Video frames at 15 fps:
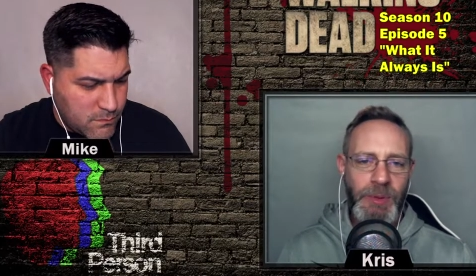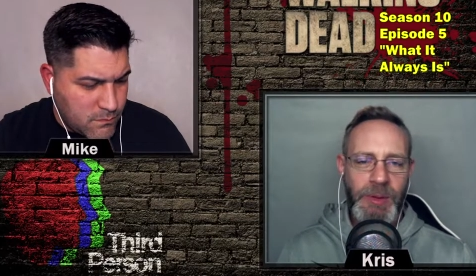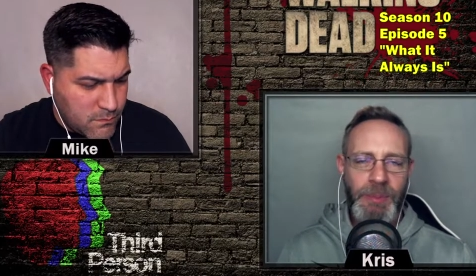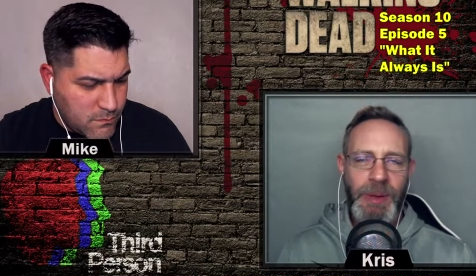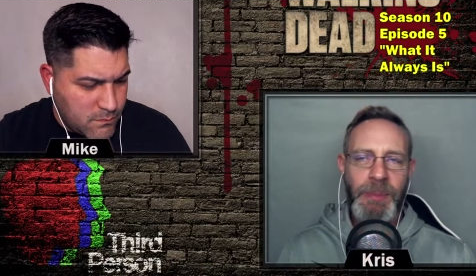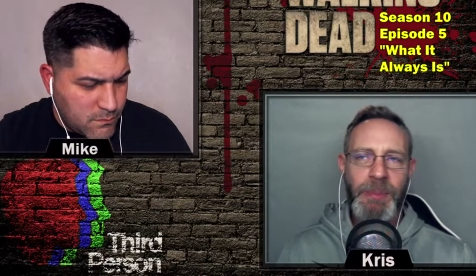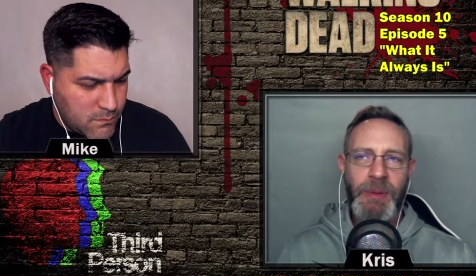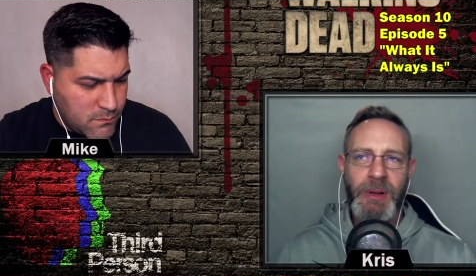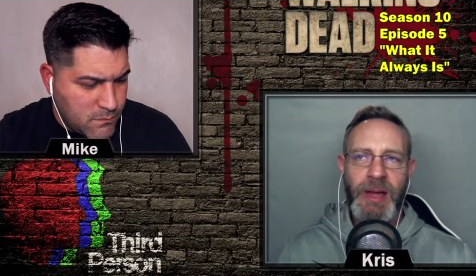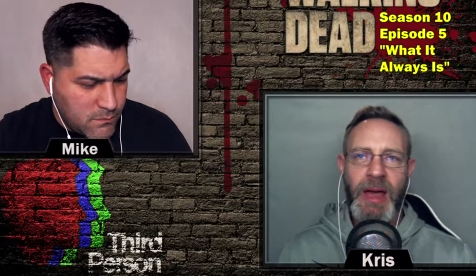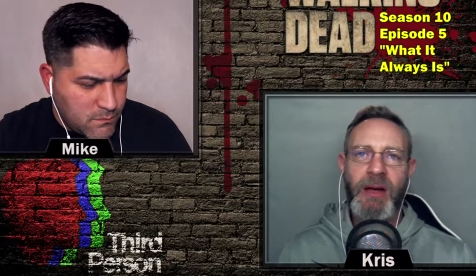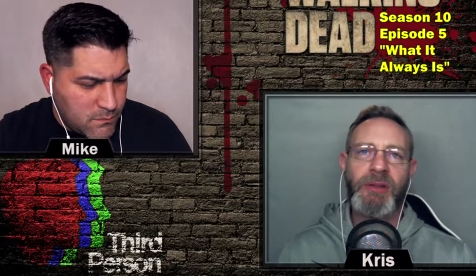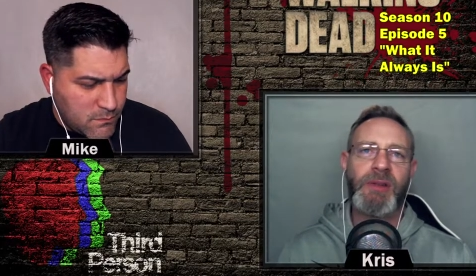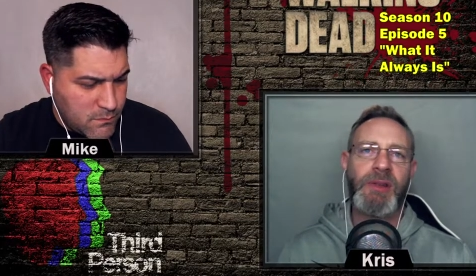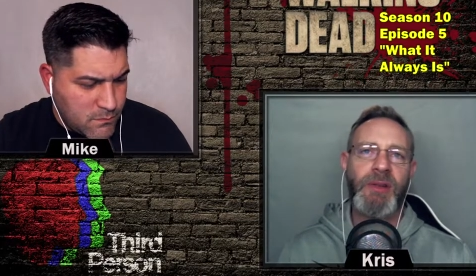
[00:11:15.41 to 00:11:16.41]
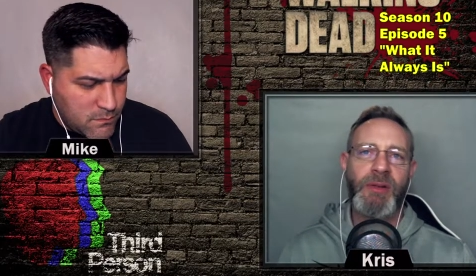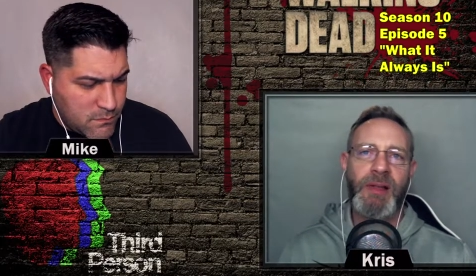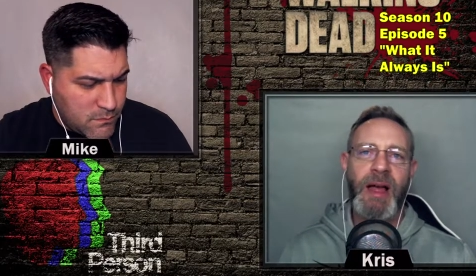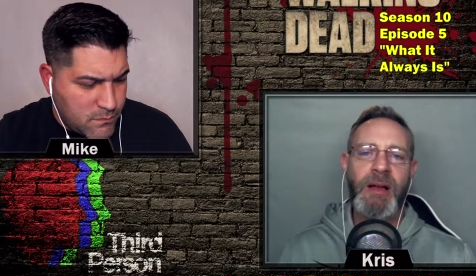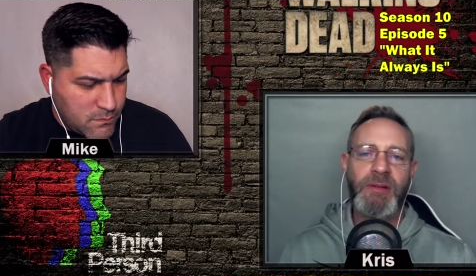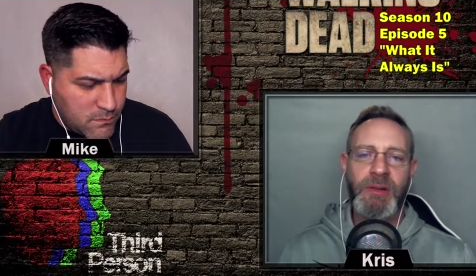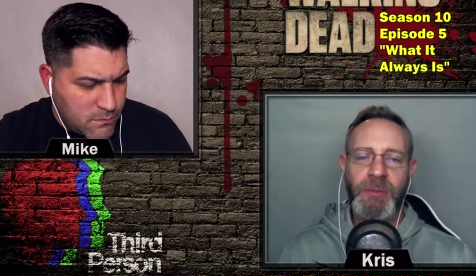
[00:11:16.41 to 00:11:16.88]
Speaker 1: people characters they're
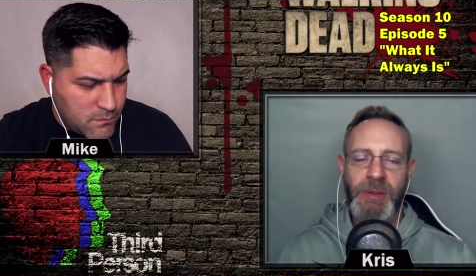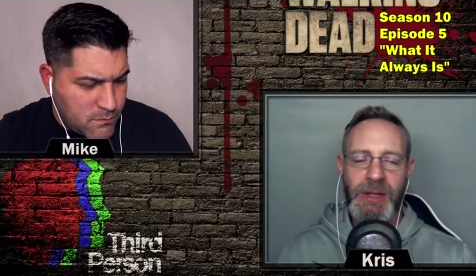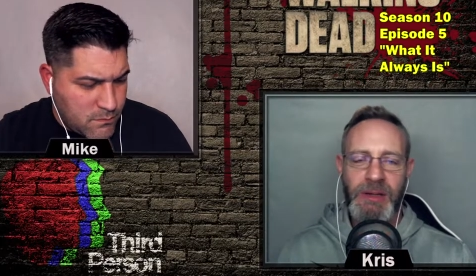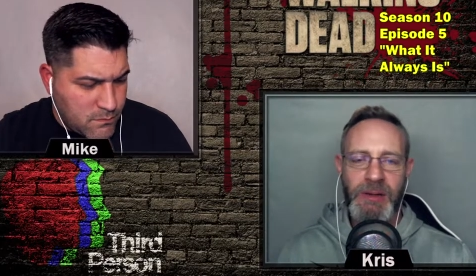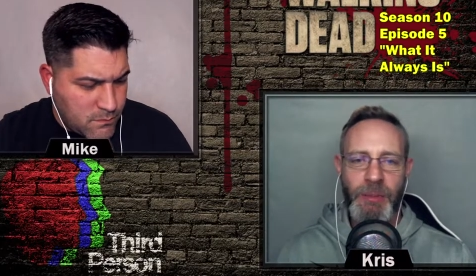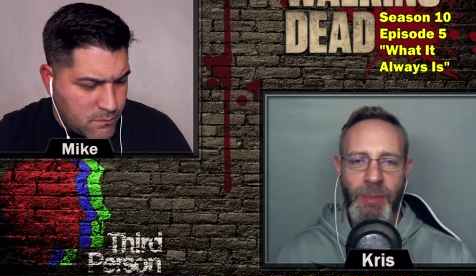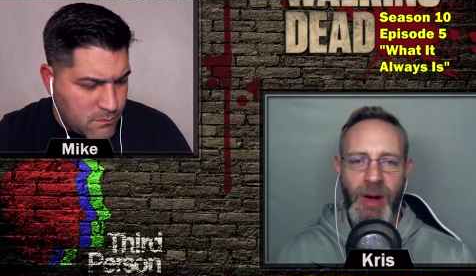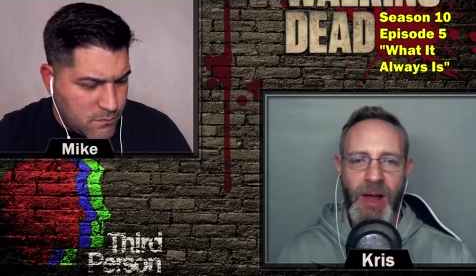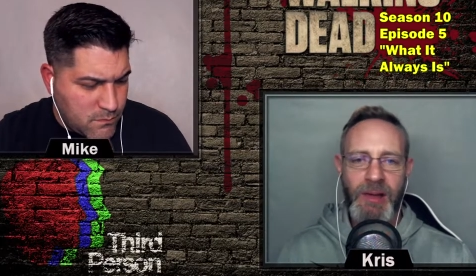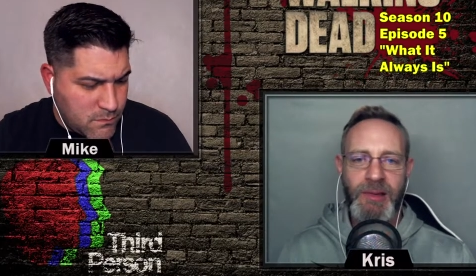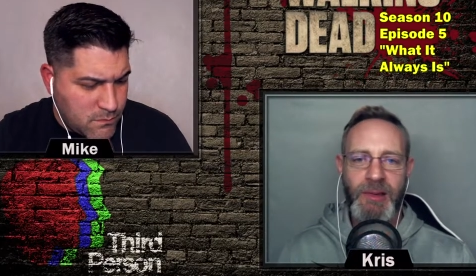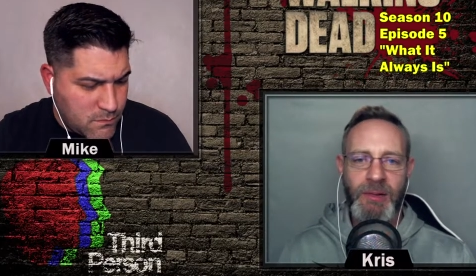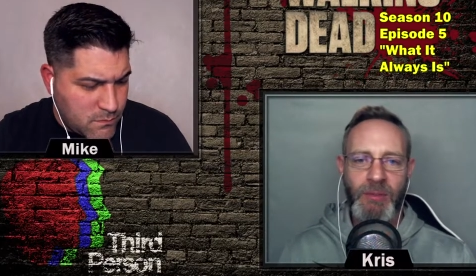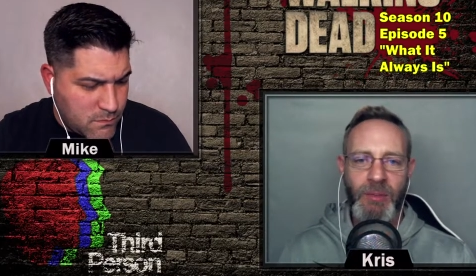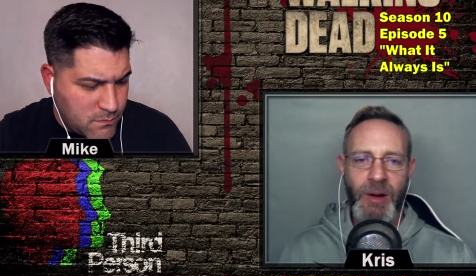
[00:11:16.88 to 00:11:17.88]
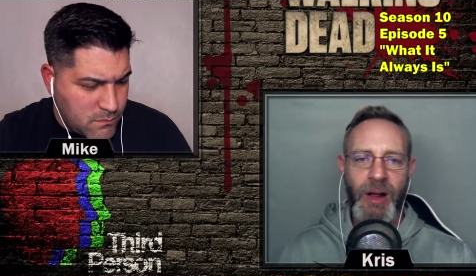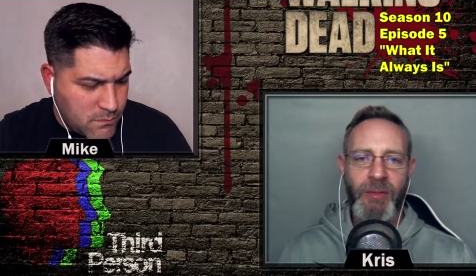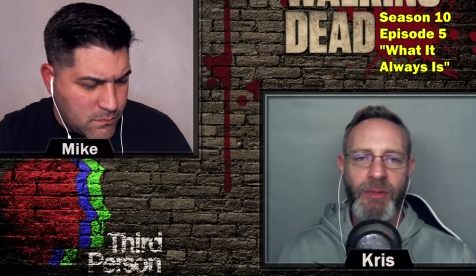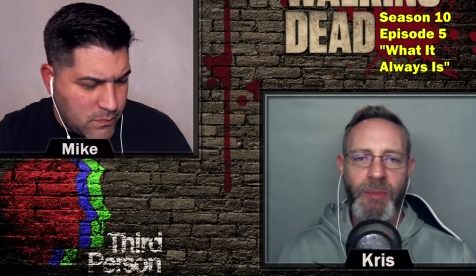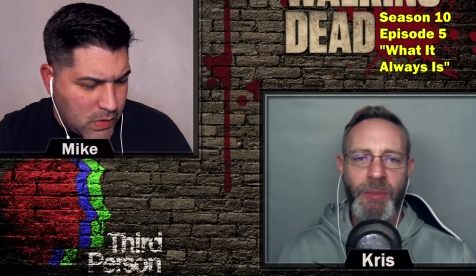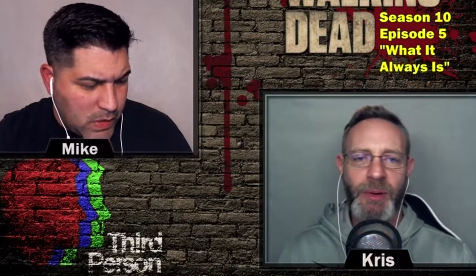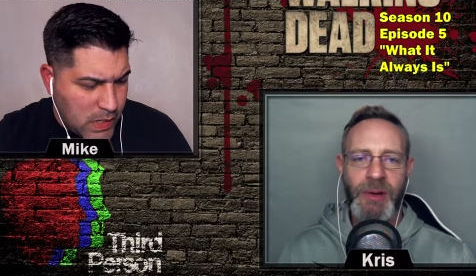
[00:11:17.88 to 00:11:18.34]
allowed to be depressed and
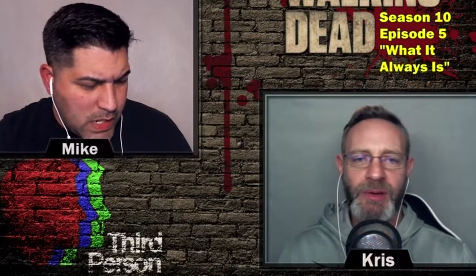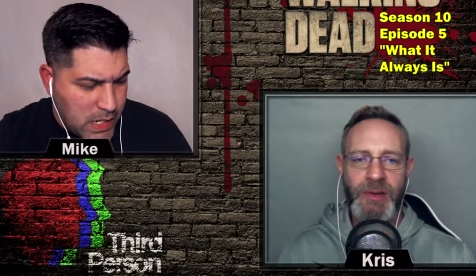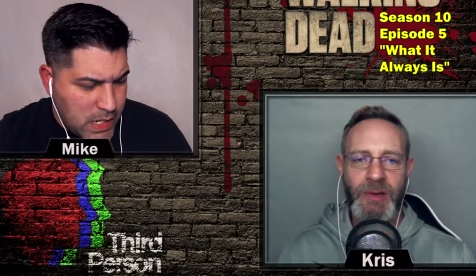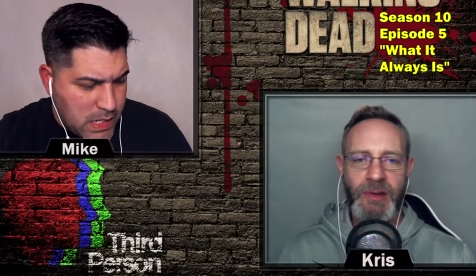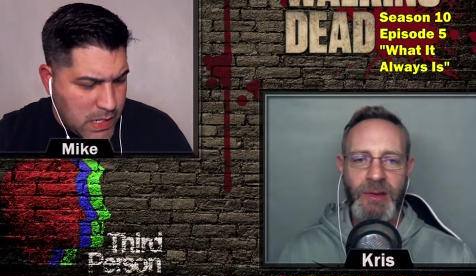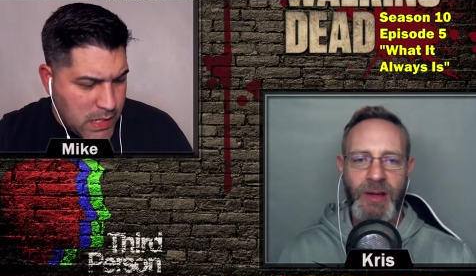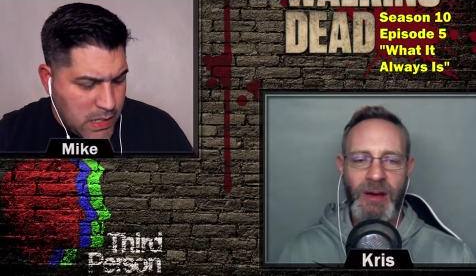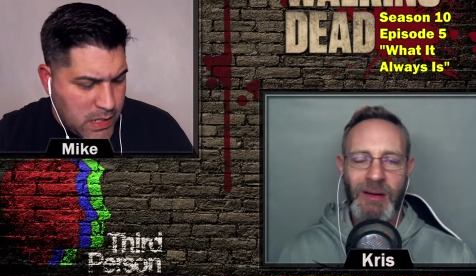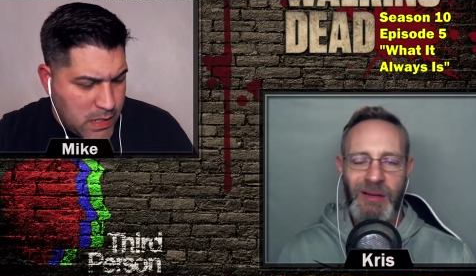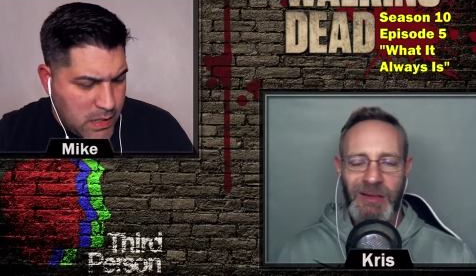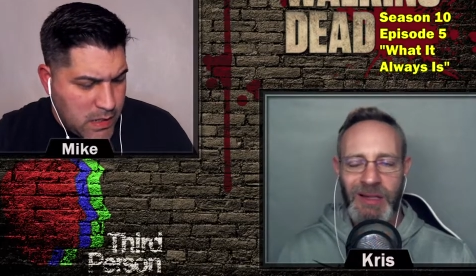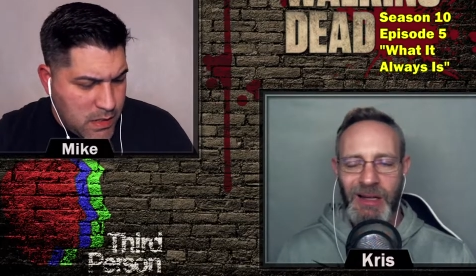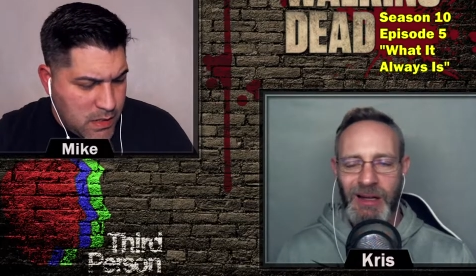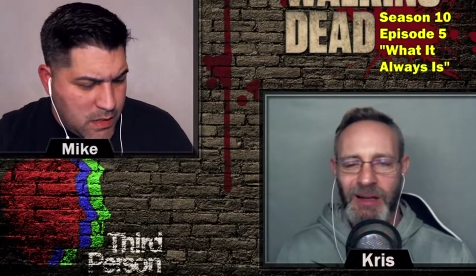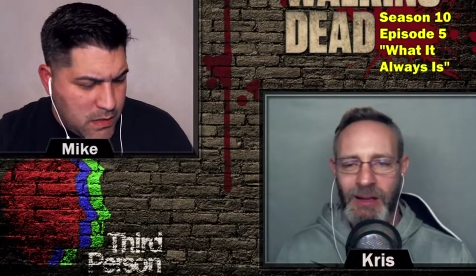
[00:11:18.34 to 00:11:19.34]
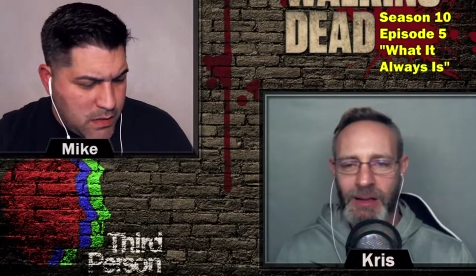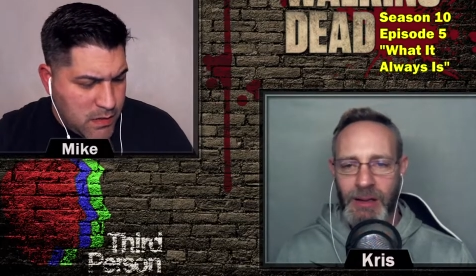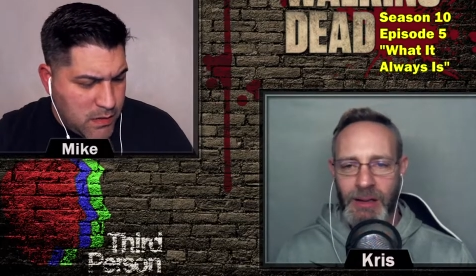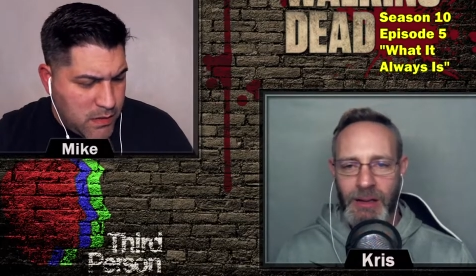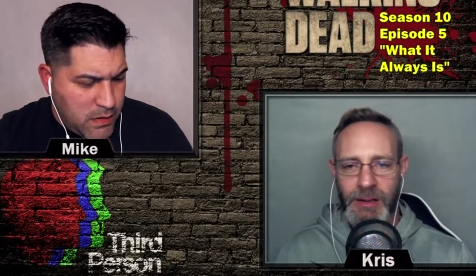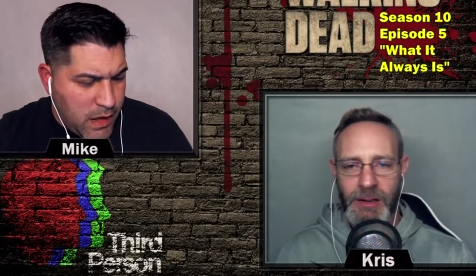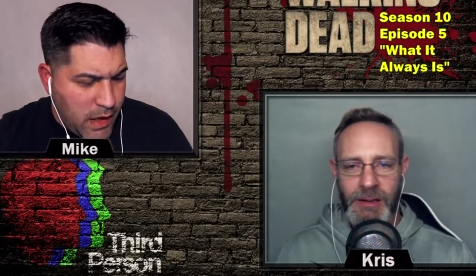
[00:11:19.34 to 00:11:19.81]
whatever, but it's just I don't know. It's kind of
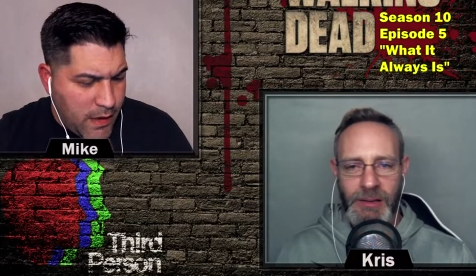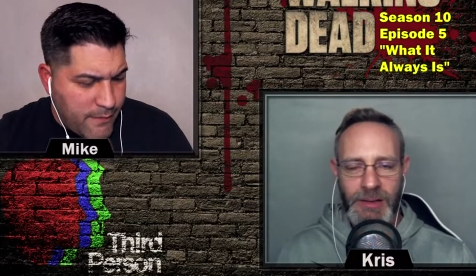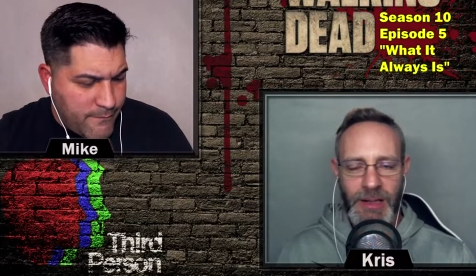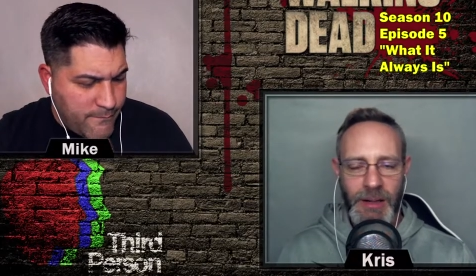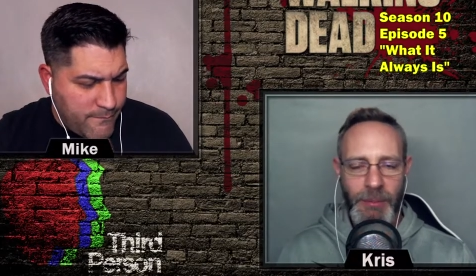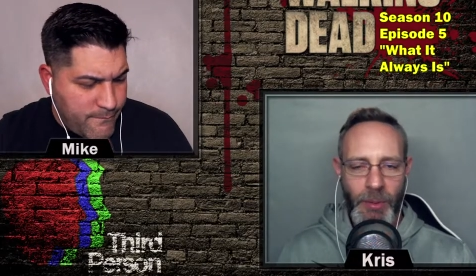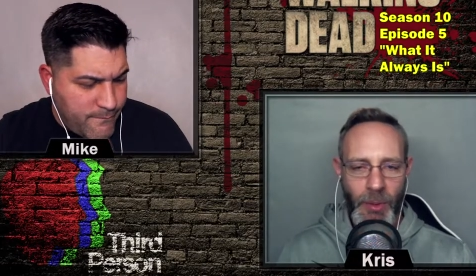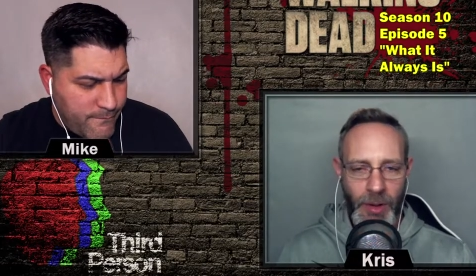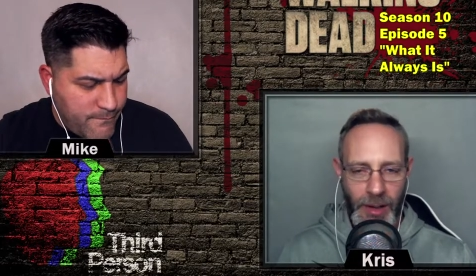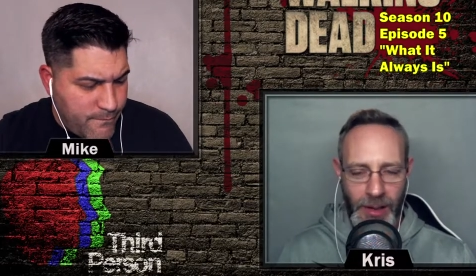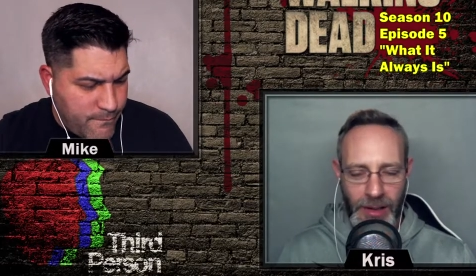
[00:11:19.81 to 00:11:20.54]
yeah, it's kind of boring.